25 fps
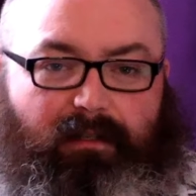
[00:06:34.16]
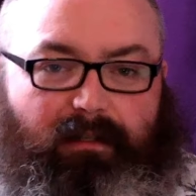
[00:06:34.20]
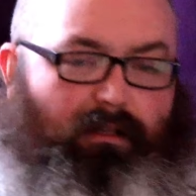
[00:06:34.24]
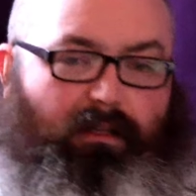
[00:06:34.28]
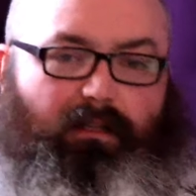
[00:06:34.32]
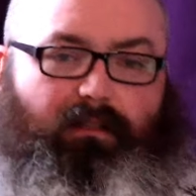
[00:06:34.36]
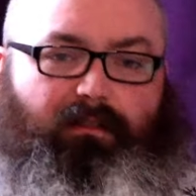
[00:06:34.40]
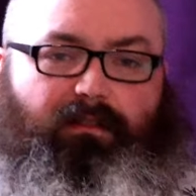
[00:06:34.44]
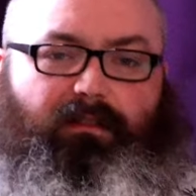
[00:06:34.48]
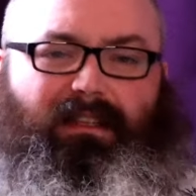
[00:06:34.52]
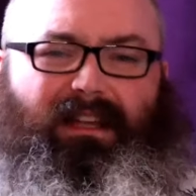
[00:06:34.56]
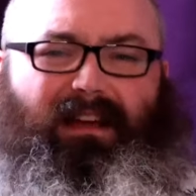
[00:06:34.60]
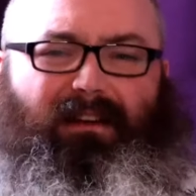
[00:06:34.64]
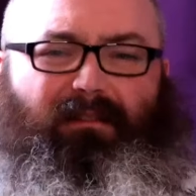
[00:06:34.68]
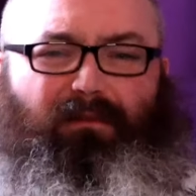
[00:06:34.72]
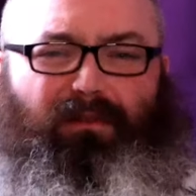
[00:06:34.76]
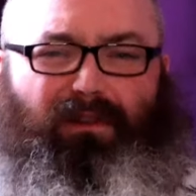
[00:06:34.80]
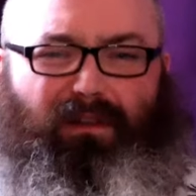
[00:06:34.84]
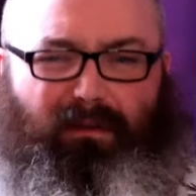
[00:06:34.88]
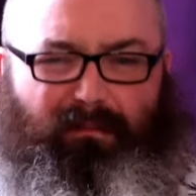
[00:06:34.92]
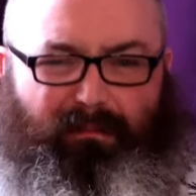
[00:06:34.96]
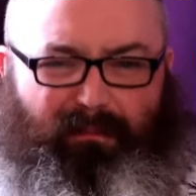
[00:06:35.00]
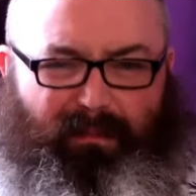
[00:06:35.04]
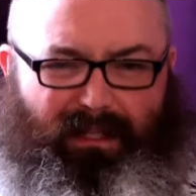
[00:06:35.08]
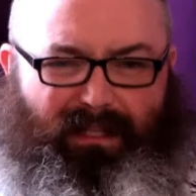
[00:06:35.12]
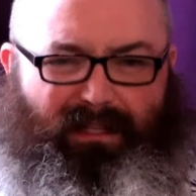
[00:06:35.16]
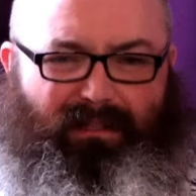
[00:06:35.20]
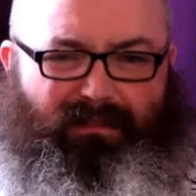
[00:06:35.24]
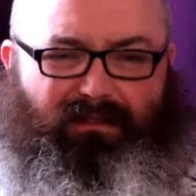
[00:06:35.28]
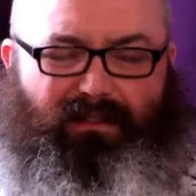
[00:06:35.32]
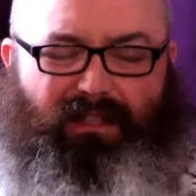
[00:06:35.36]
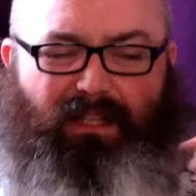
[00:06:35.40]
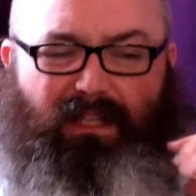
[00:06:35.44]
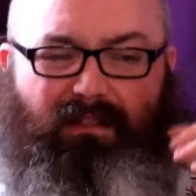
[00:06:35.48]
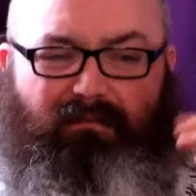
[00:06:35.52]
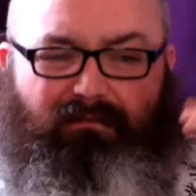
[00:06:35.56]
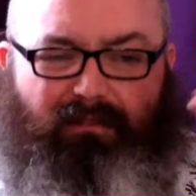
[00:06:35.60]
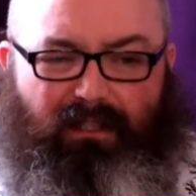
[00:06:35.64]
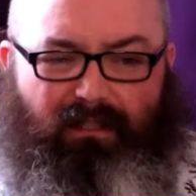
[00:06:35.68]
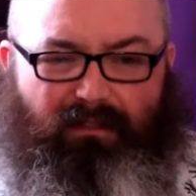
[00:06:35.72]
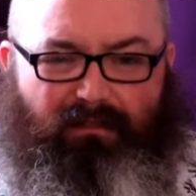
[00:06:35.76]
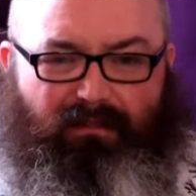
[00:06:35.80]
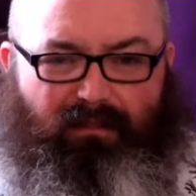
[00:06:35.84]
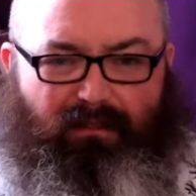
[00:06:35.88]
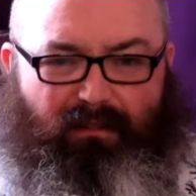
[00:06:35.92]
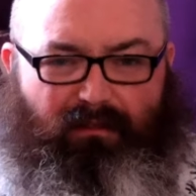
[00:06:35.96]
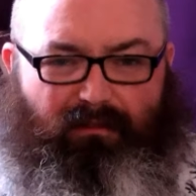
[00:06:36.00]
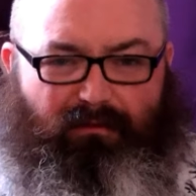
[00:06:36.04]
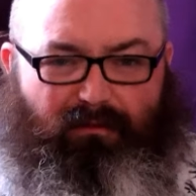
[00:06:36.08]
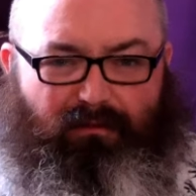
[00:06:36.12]
It's now going to be a TV
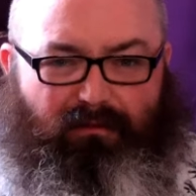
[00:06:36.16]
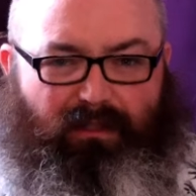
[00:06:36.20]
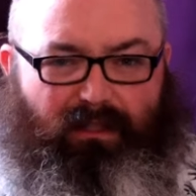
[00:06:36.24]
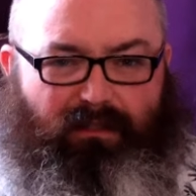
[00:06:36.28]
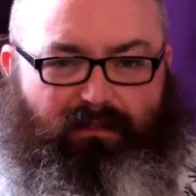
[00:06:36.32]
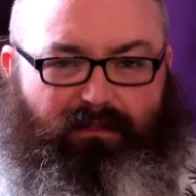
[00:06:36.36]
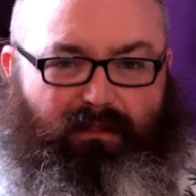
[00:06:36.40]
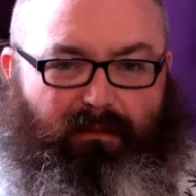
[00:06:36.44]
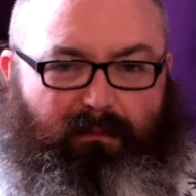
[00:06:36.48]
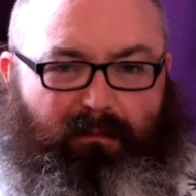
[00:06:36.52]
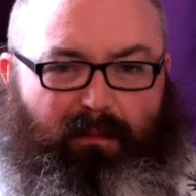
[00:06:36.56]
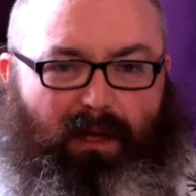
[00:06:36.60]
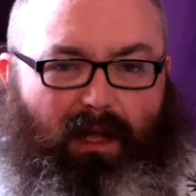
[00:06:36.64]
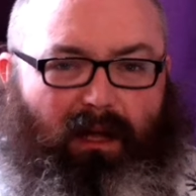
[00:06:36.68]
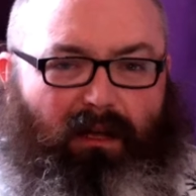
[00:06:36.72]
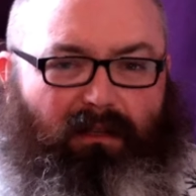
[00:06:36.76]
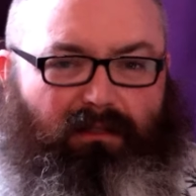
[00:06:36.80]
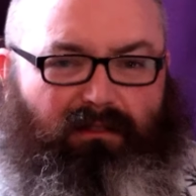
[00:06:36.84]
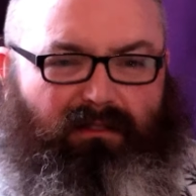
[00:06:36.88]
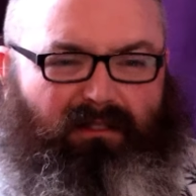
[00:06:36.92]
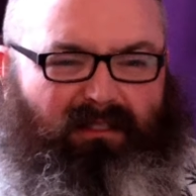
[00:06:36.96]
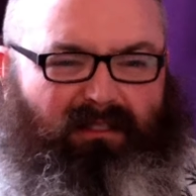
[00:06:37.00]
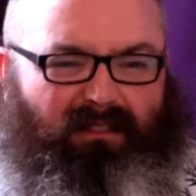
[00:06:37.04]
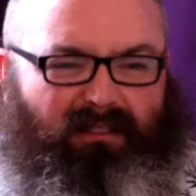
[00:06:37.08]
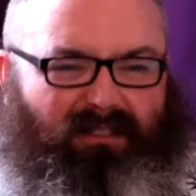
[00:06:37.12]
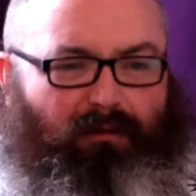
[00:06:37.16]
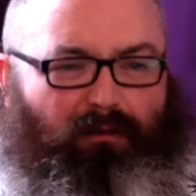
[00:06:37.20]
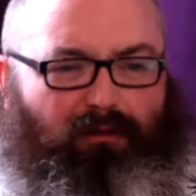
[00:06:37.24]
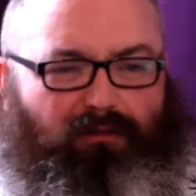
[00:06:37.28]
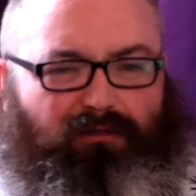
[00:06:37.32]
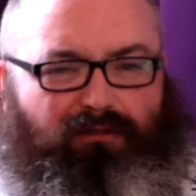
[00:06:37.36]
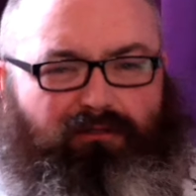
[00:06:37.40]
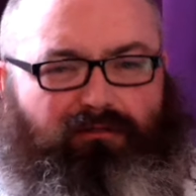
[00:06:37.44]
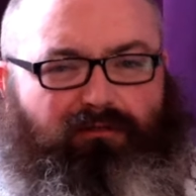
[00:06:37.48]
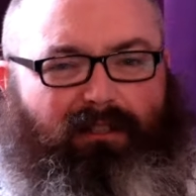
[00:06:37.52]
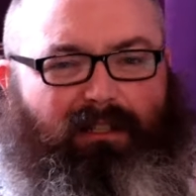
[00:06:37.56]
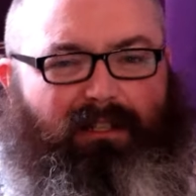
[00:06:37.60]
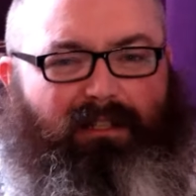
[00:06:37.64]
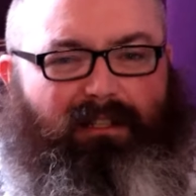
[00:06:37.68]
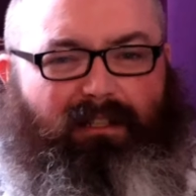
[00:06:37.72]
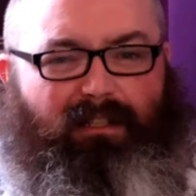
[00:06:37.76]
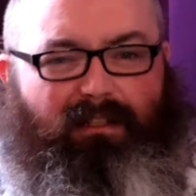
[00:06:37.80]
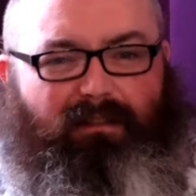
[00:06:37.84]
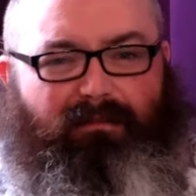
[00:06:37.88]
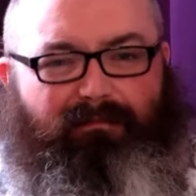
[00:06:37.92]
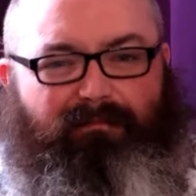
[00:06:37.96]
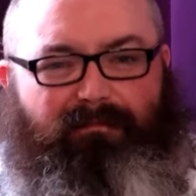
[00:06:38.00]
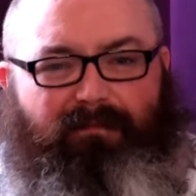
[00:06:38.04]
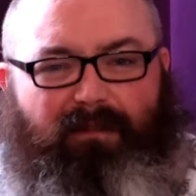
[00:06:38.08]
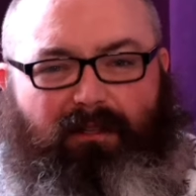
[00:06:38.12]
series on Disney Plus, so not strictly a
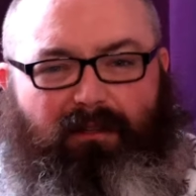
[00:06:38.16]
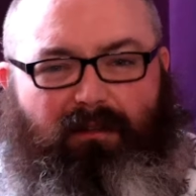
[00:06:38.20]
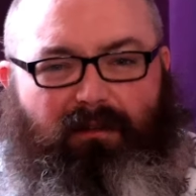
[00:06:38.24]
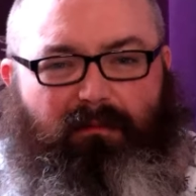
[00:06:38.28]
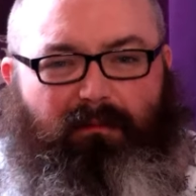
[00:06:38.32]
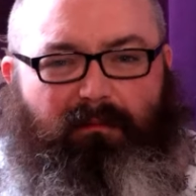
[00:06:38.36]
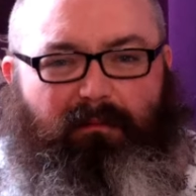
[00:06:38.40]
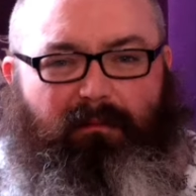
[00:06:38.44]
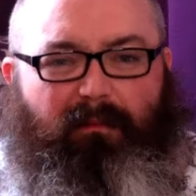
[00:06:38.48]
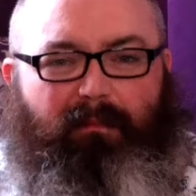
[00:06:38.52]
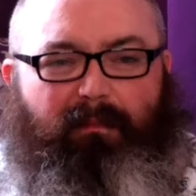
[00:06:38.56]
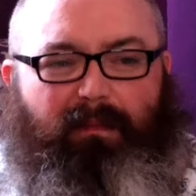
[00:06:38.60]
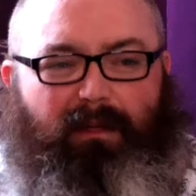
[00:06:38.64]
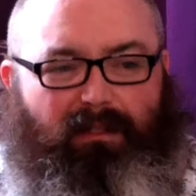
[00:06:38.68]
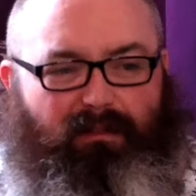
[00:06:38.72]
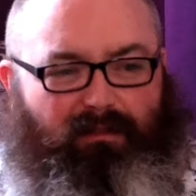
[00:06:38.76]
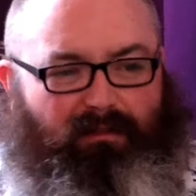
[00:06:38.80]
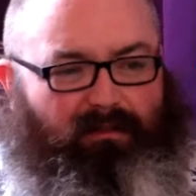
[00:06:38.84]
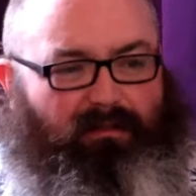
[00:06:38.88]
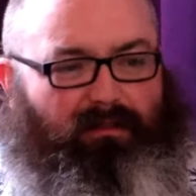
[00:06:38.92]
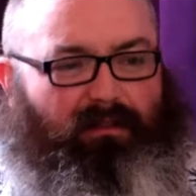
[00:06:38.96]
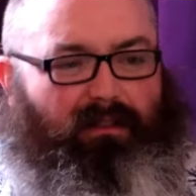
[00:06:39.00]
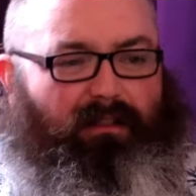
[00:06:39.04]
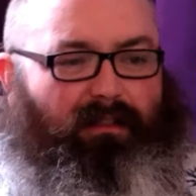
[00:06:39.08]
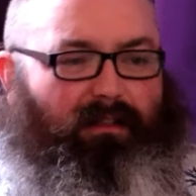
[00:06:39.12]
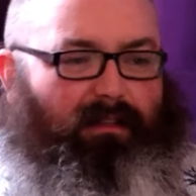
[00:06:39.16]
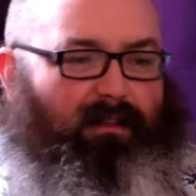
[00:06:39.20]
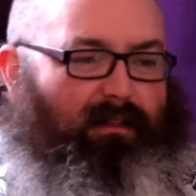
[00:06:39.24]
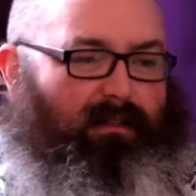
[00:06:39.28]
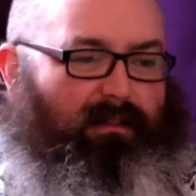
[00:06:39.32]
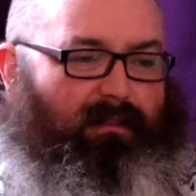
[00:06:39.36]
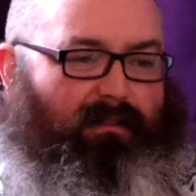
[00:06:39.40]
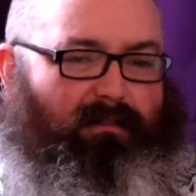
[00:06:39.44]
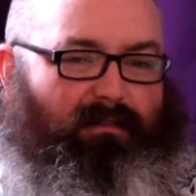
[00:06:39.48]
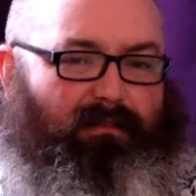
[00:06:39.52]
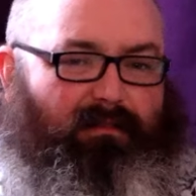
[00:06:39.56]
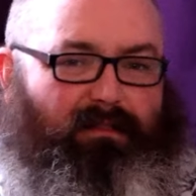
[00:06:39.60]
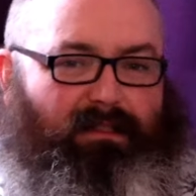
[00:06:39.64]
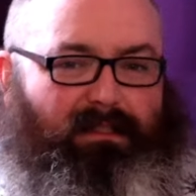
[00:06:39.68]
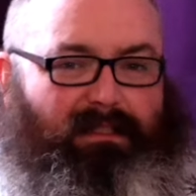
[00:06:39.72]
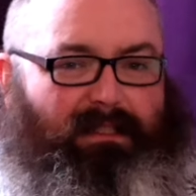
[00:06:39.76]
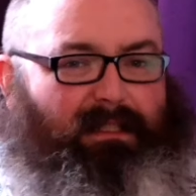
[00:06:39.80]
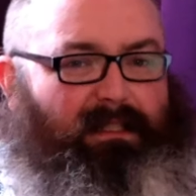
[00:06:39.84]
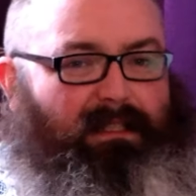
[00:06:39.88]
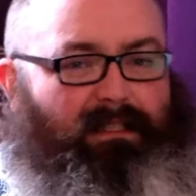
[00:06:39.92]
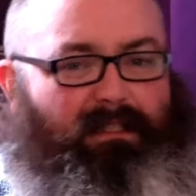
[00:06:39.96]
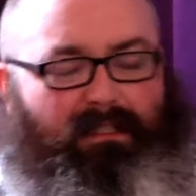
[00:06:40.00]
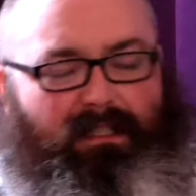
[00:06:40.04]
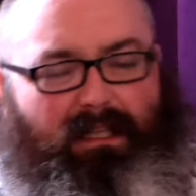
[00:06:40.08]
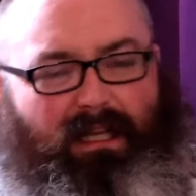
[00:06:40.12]
film, but
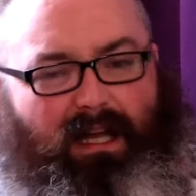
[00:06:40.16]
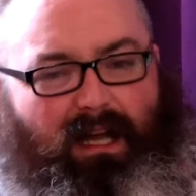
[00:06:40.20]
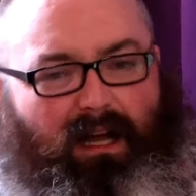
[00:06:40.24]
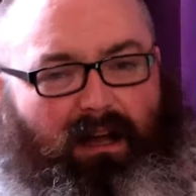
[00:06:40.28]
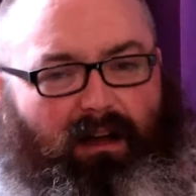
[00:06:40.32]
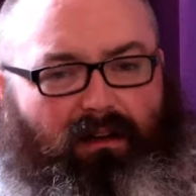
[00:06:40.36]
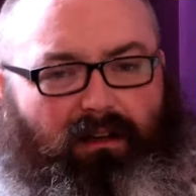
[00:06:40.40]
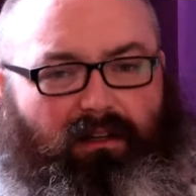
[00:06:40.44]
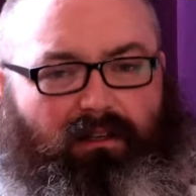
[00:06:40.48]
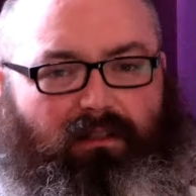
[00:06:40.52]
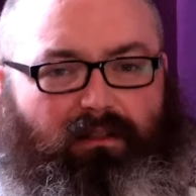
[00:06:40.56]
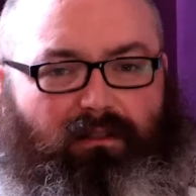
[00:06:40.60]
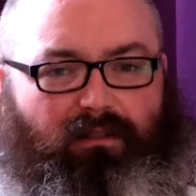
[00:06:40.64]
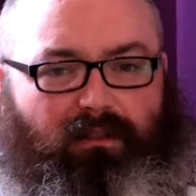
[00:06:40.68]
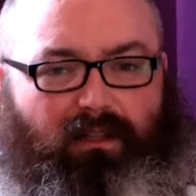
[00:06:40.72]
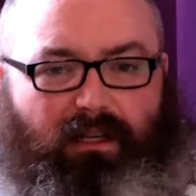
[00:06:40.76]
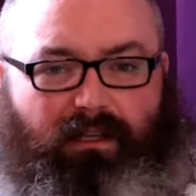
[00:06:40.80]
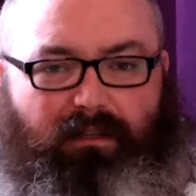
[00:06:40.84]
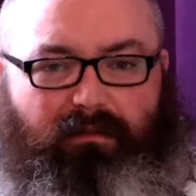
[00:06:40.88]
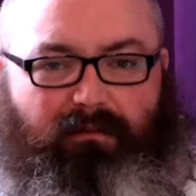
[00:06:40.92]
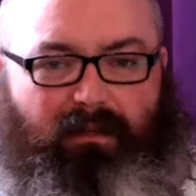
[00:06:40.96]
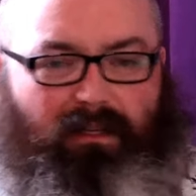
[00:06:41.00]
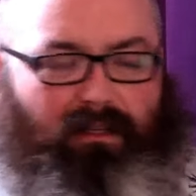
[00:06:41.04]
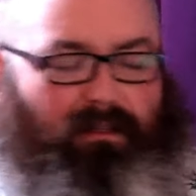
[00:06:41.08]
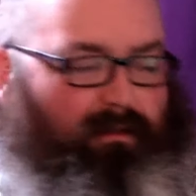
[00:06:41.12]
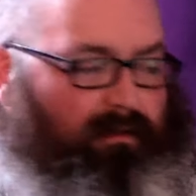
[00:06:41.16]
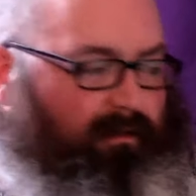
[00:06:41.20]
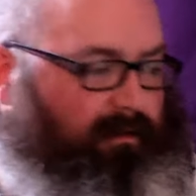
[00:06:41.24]
I'll include it anyway.